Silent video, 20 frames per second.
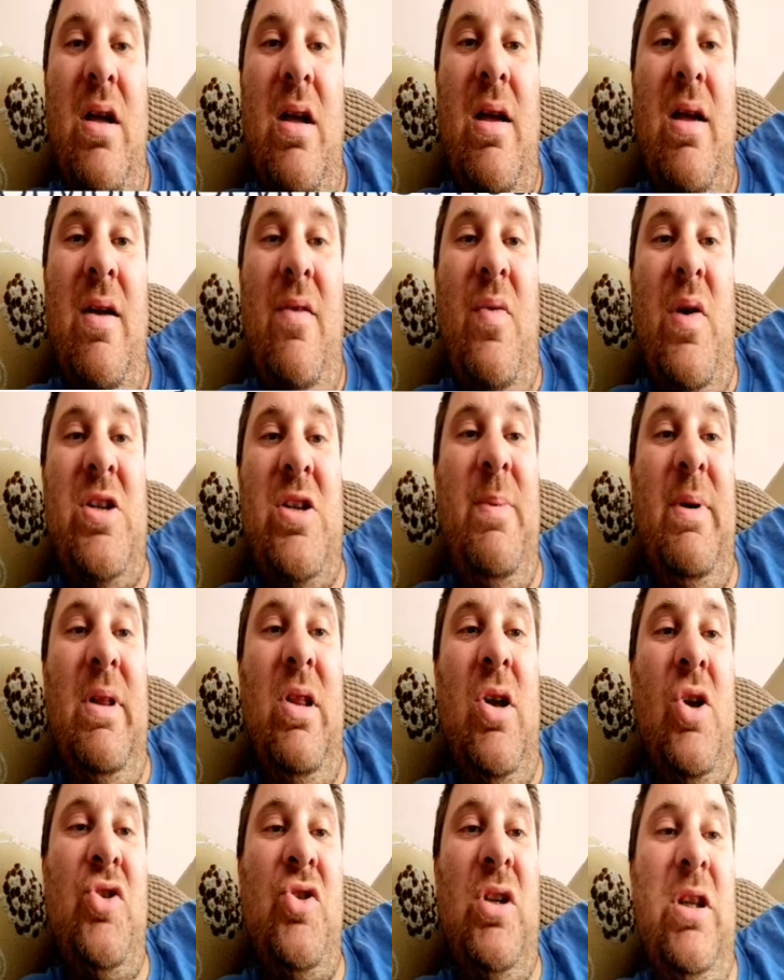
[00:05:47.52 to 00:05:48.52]
If you had to be
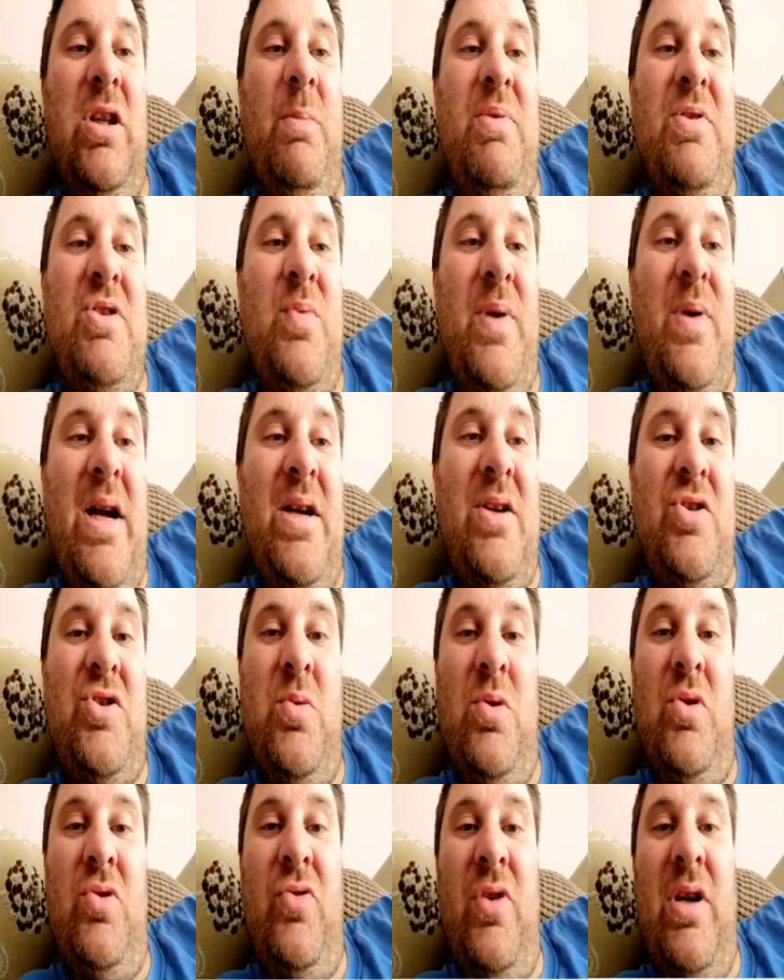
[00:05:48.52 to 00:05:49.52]
logically persuaded to
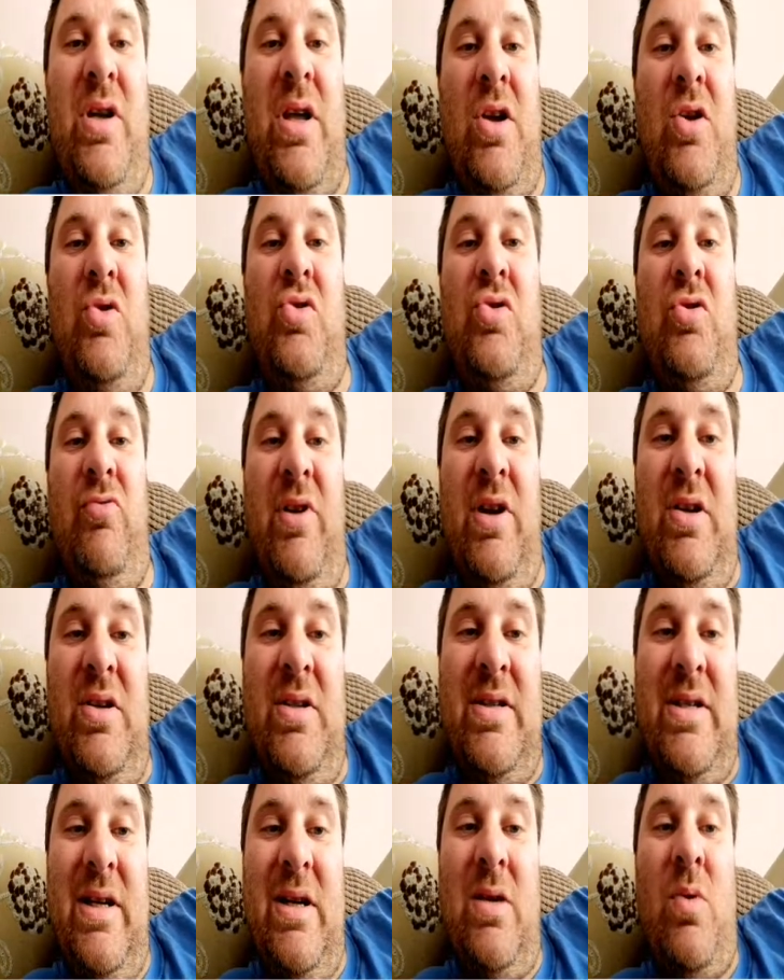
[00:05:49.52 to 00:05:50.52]
agree that you should
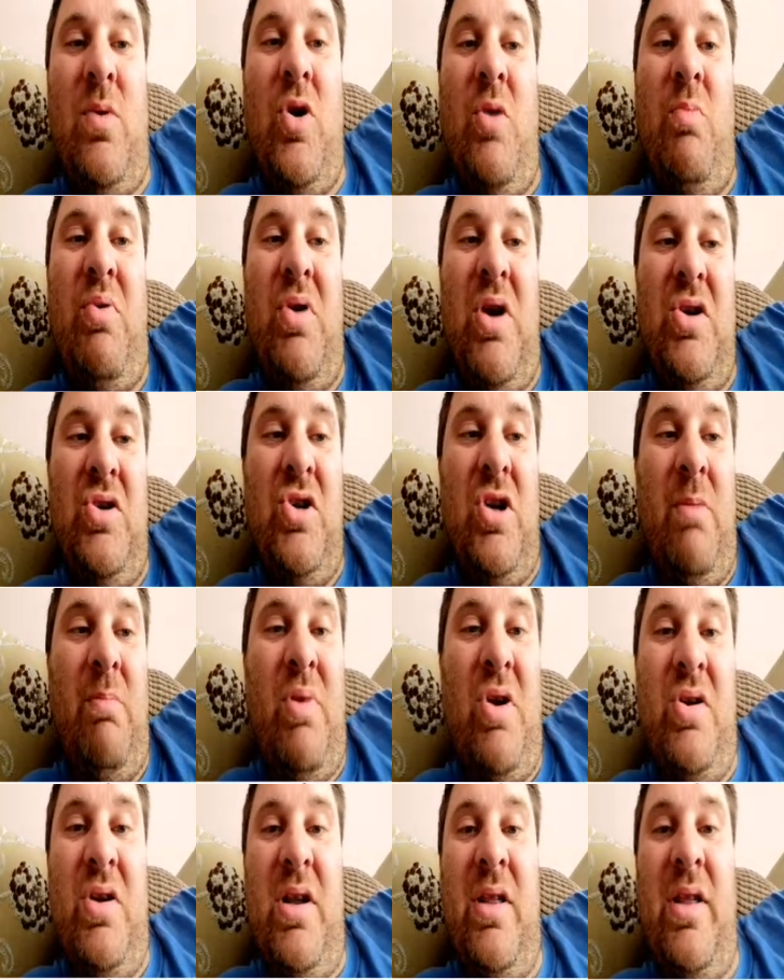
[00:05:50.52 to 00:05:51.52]
reconsider what you put into your
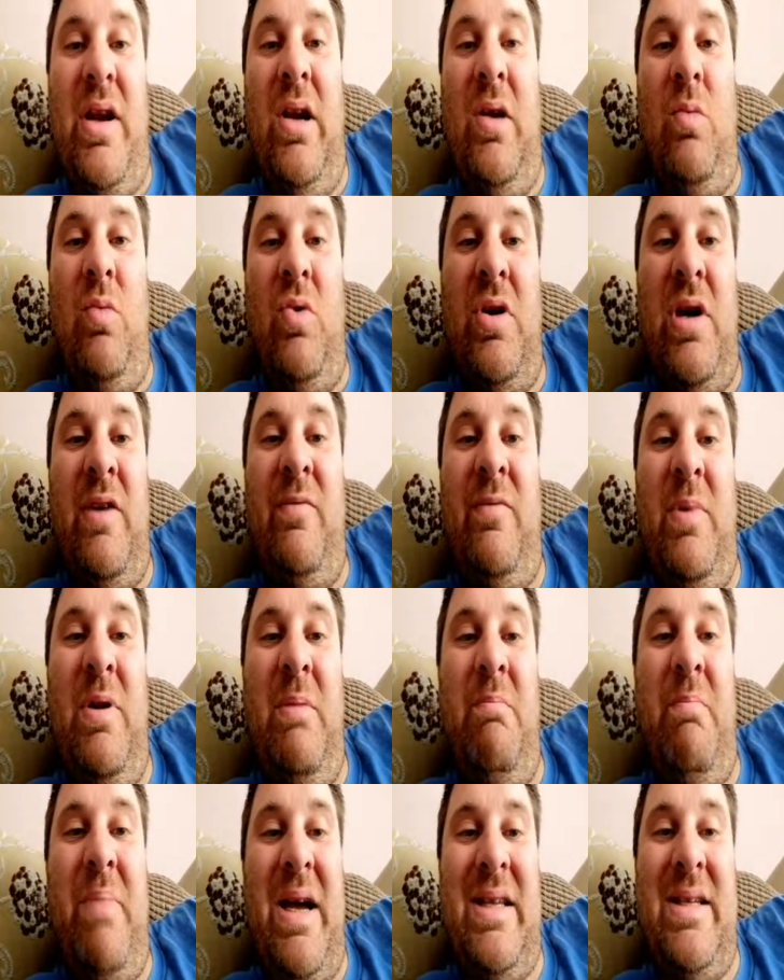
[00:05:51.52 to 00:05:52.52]
body, then it would have
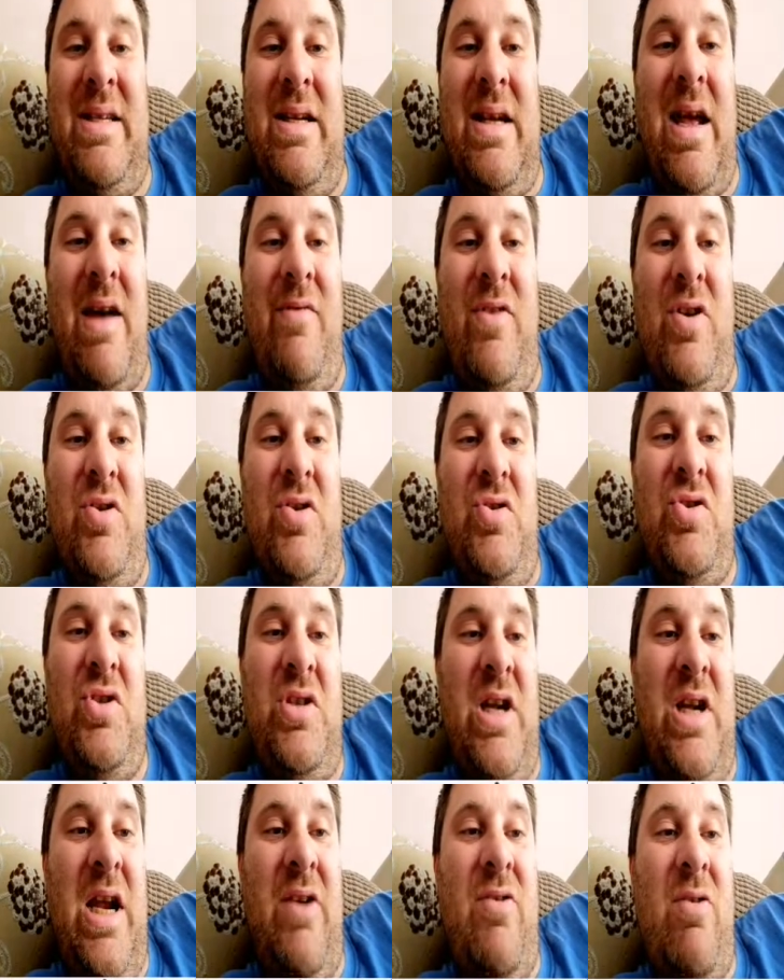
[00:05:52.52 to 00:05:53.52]
been better evidence
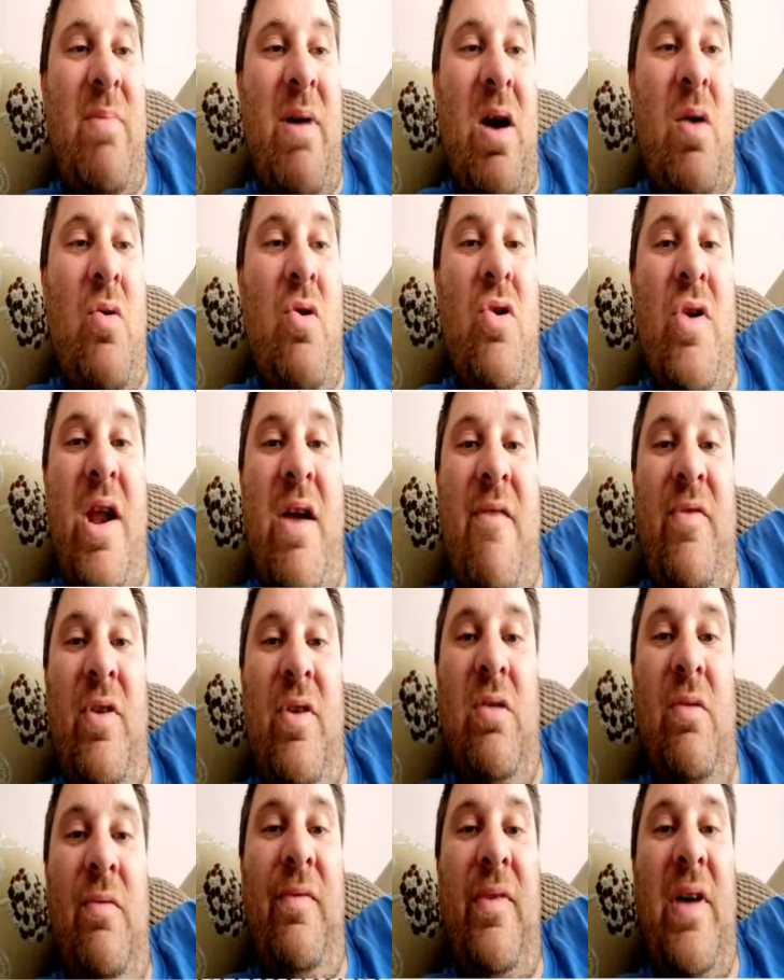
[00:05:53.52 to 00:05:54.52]
to hear about
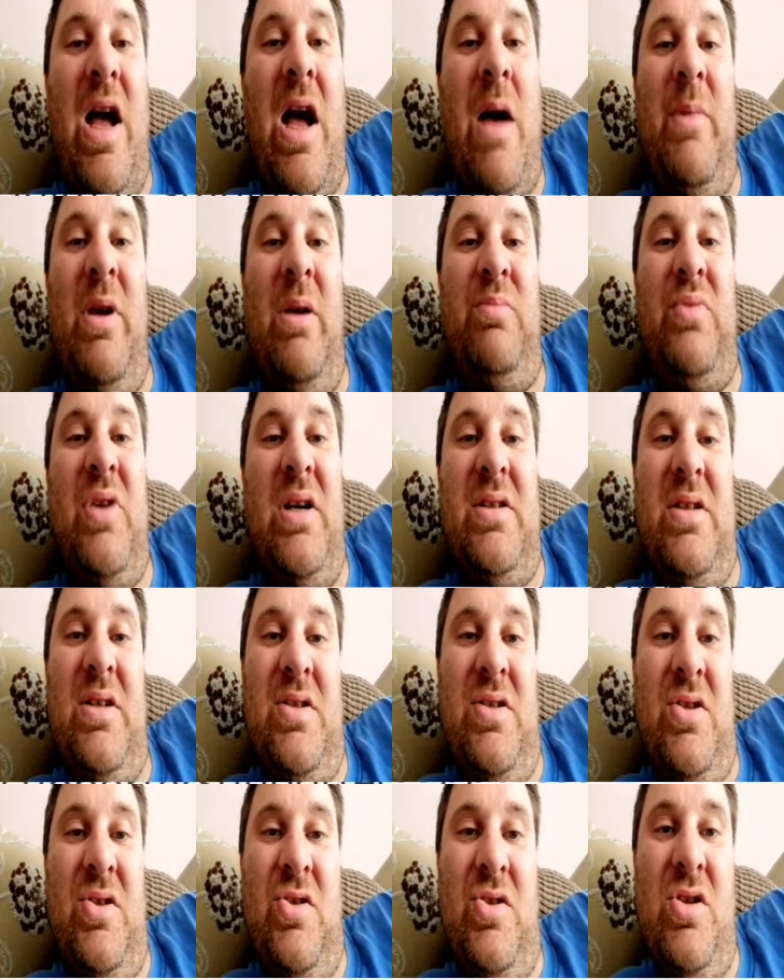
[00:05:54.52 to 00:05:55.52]
unethical farming
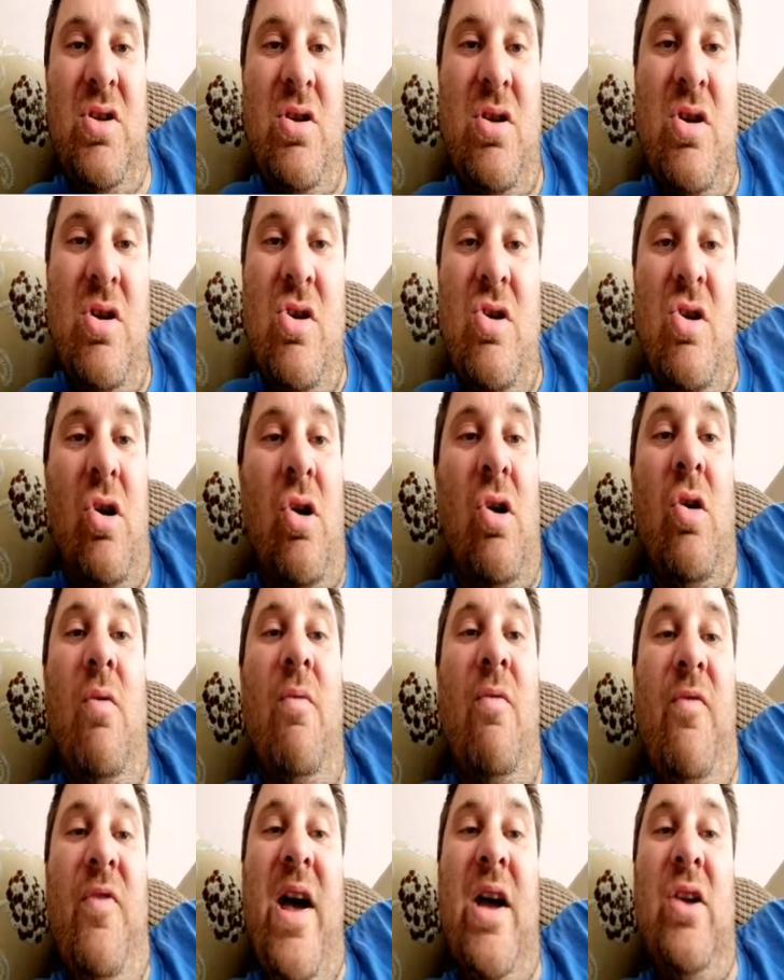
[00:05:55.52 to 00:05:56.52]
practices or
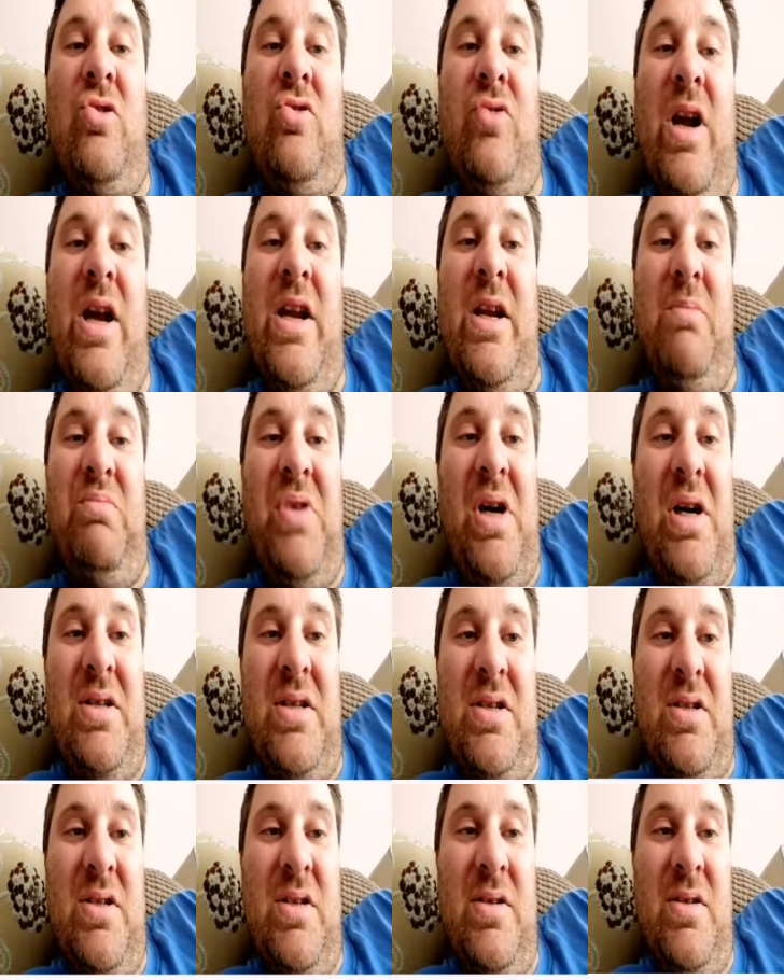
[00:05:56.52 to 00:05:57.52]
unfair trading
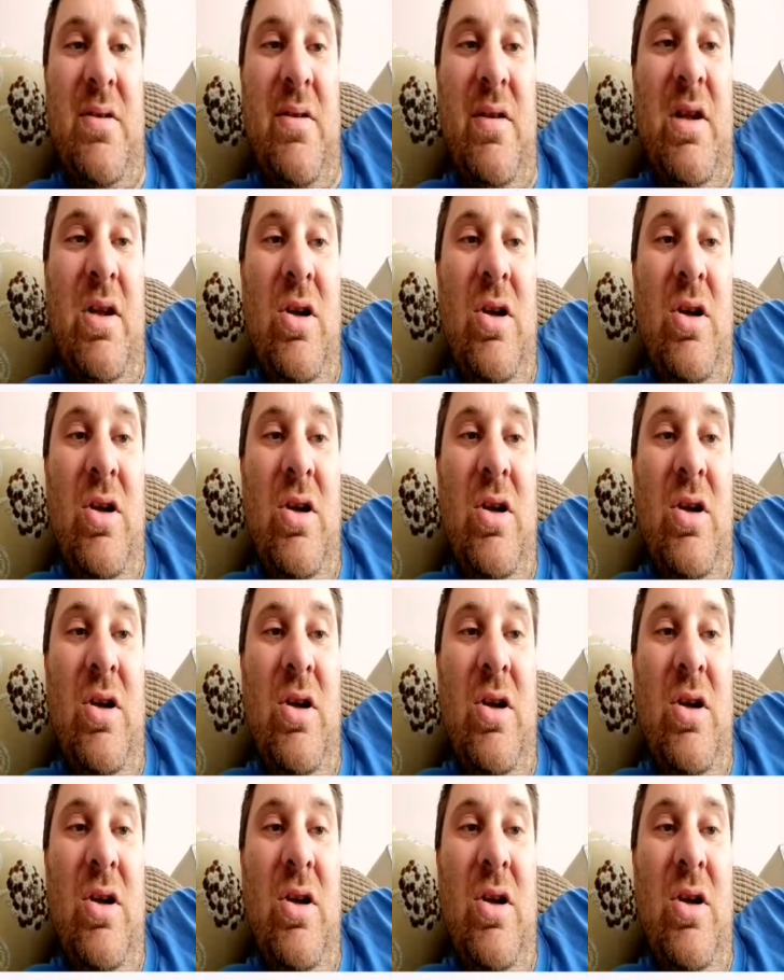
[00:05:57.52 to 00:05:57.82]
practices,